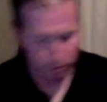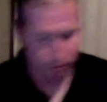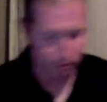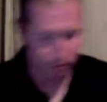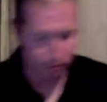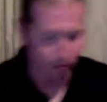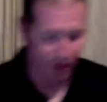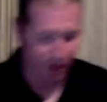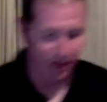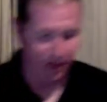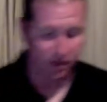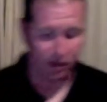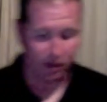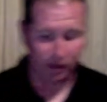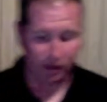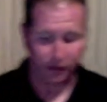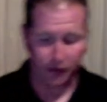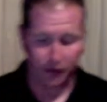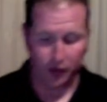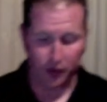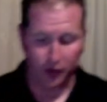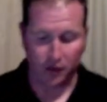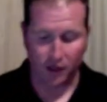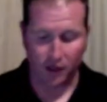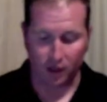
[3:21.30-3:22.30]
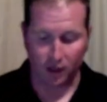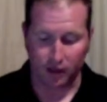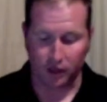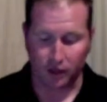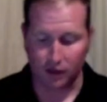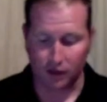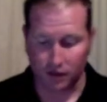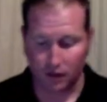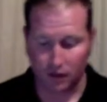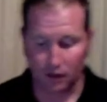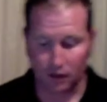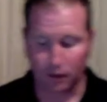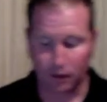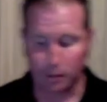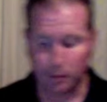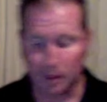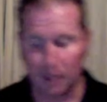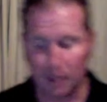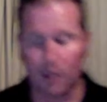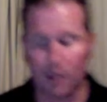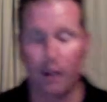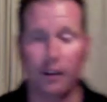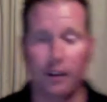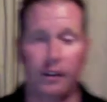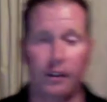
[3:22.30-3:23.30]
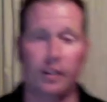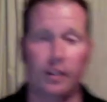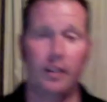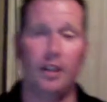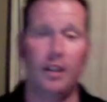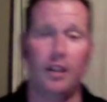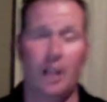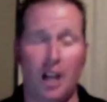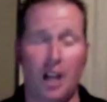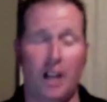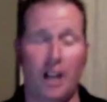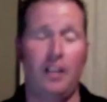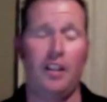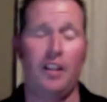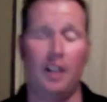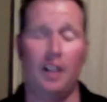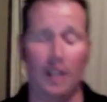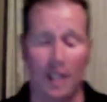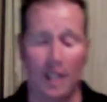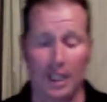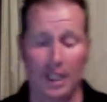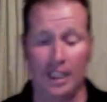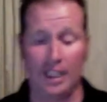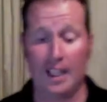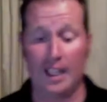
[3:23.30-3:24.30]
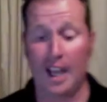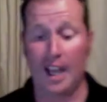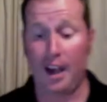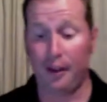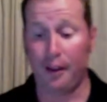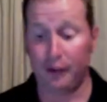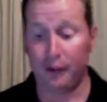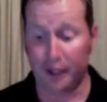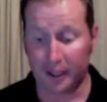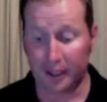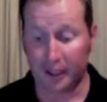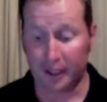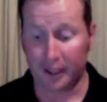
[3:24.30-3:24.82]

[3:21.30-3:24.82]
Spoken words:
Basically, foods that are considered to be hunting and gathering.